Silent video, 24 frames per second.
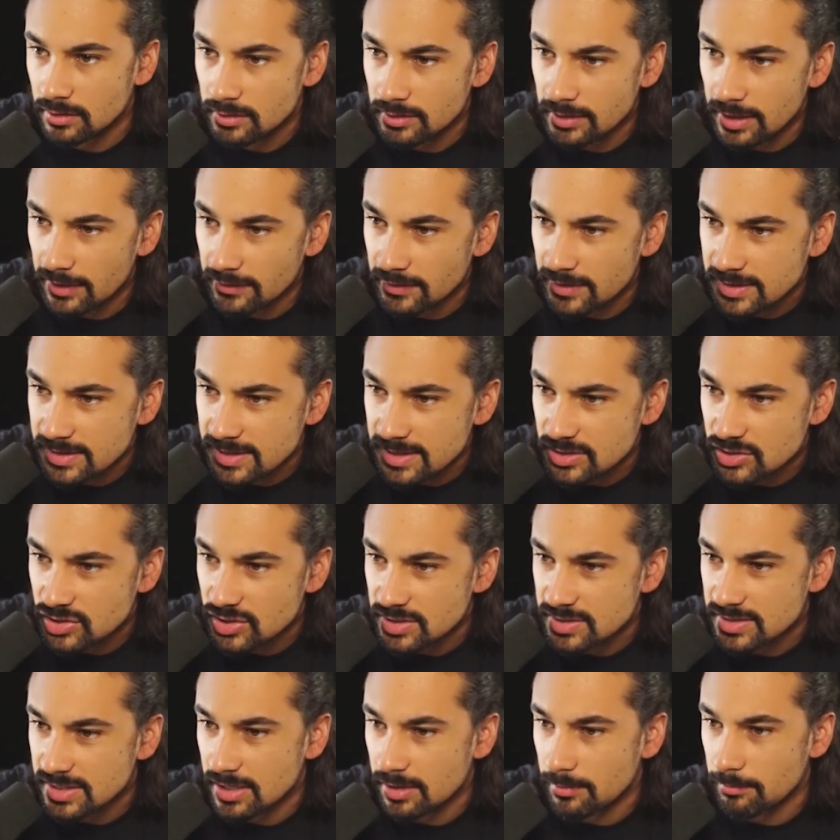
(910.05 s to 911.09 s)
Yeah, this is
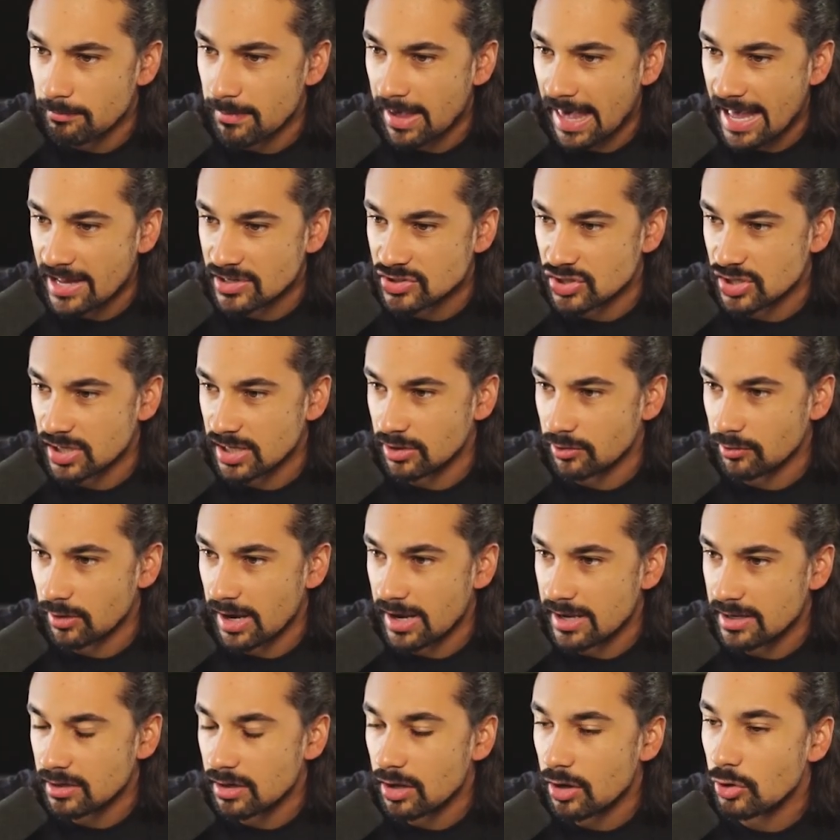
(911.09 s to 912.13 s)
just an imagining,
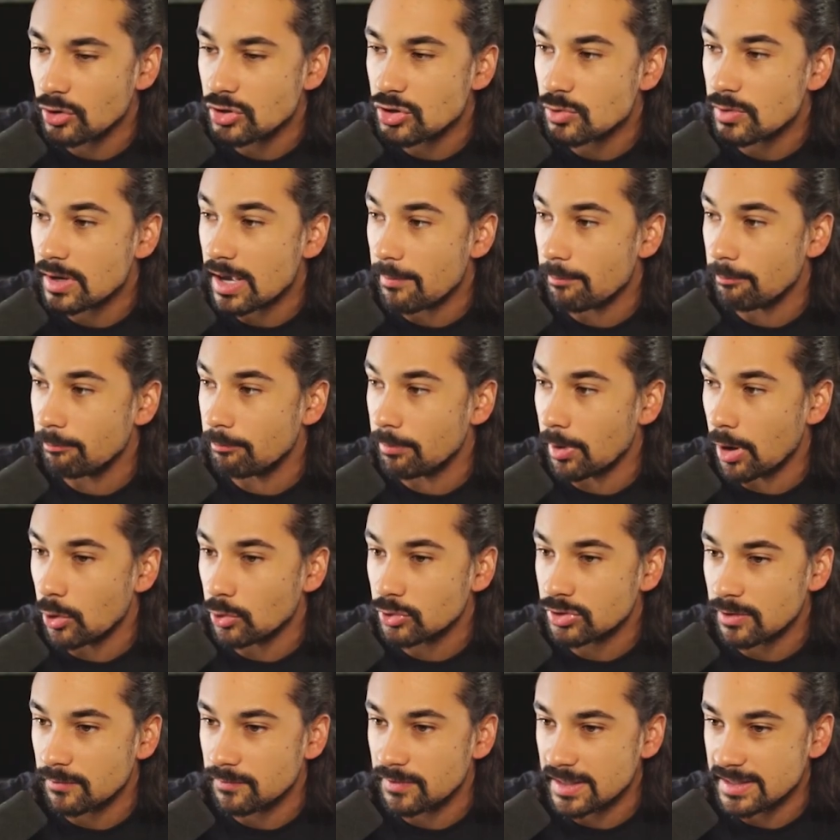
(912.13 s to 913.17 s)
right? Oh, you get
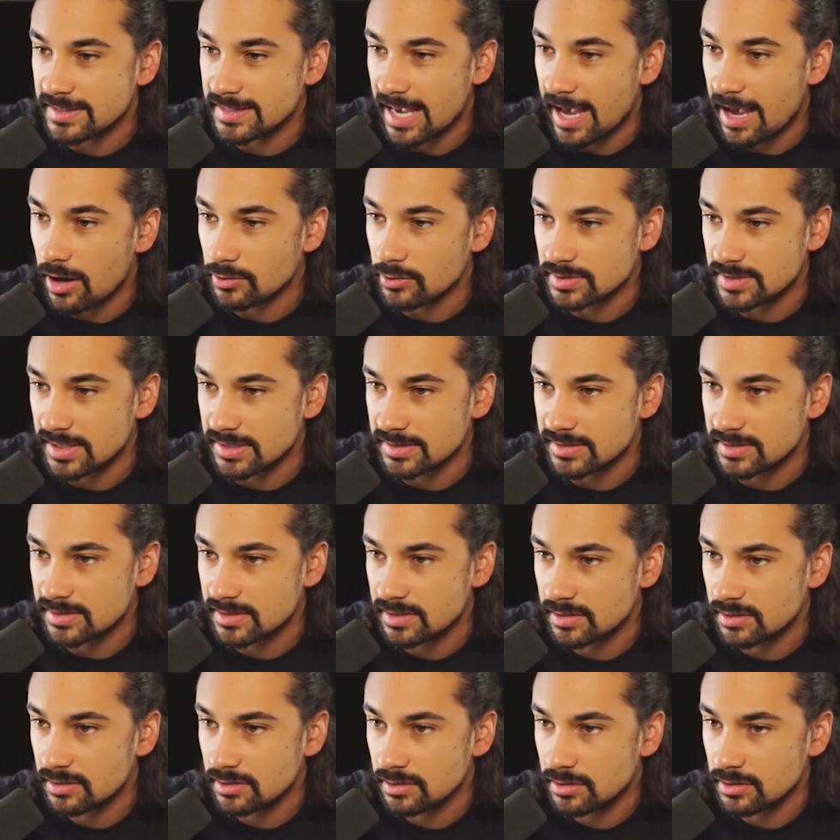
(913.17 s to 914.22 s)
both of these houses.
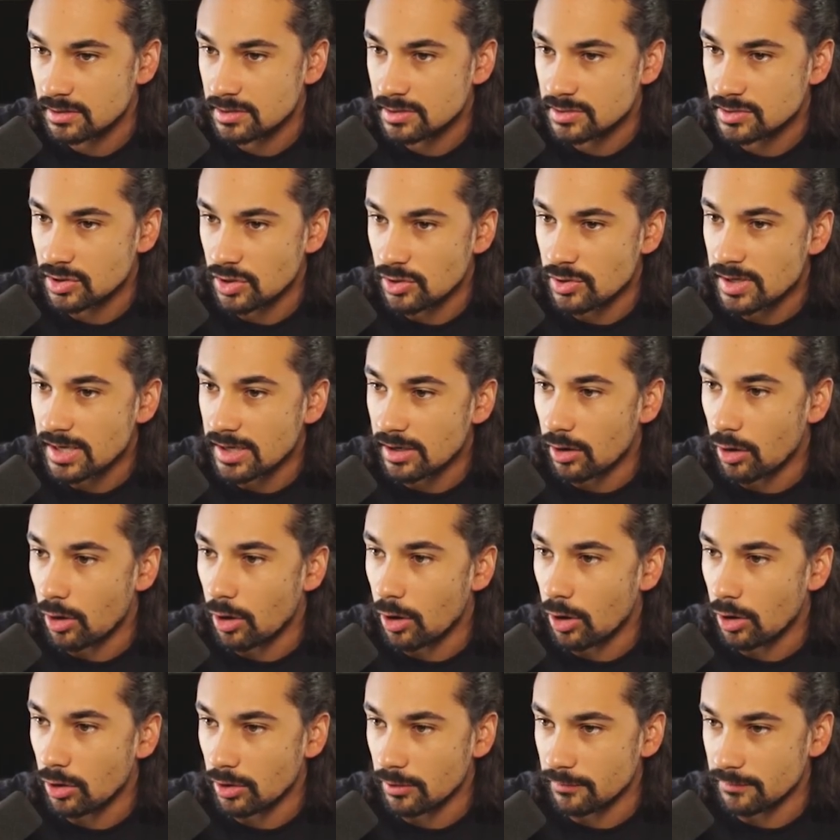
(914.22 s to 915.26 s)
So you get
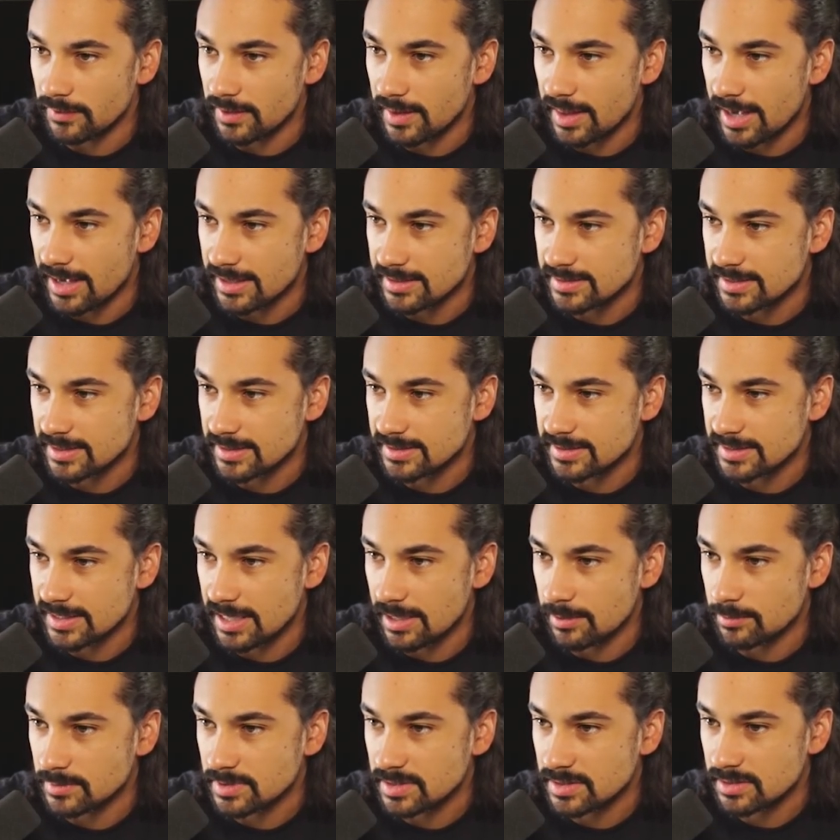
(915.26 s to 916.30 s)
all of this, it
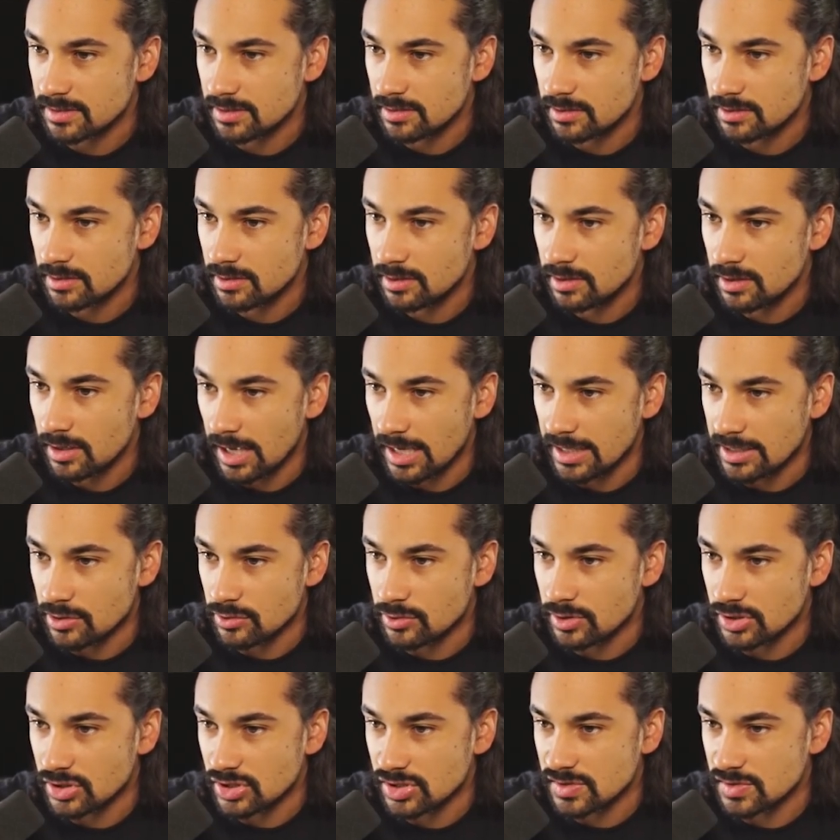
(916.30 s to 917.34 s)
seems. And you
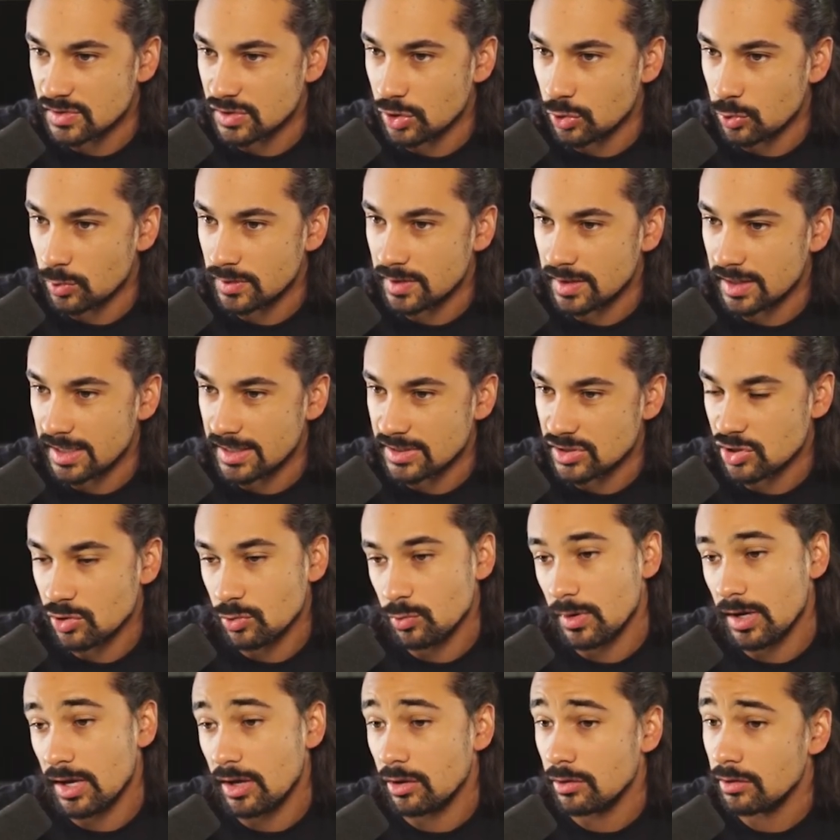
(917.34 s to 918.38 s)
could just do with it as you
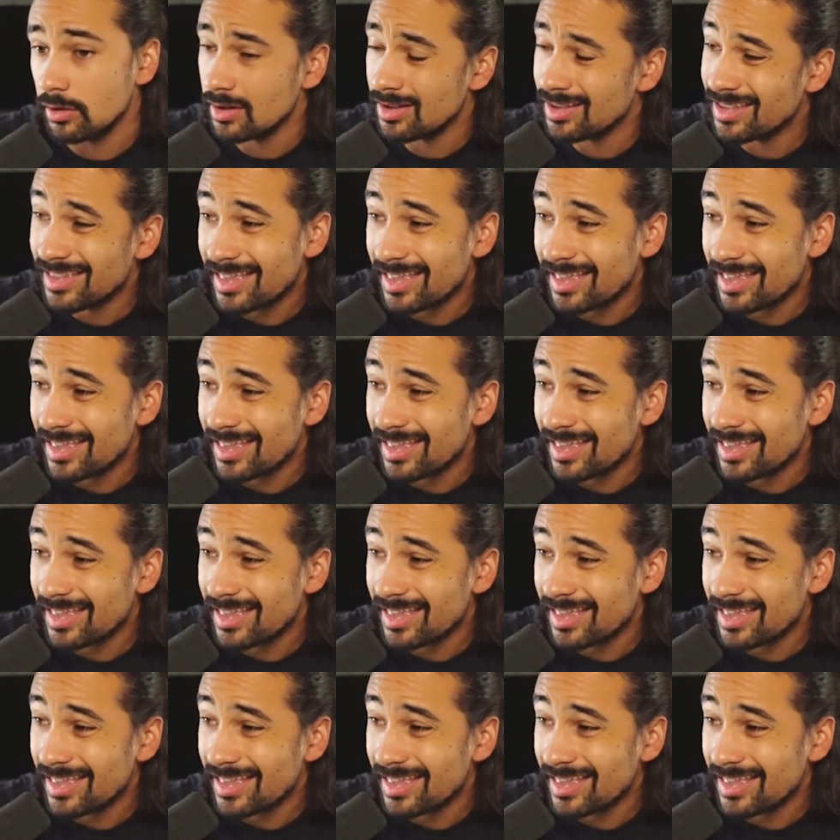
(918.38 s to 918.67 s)
will.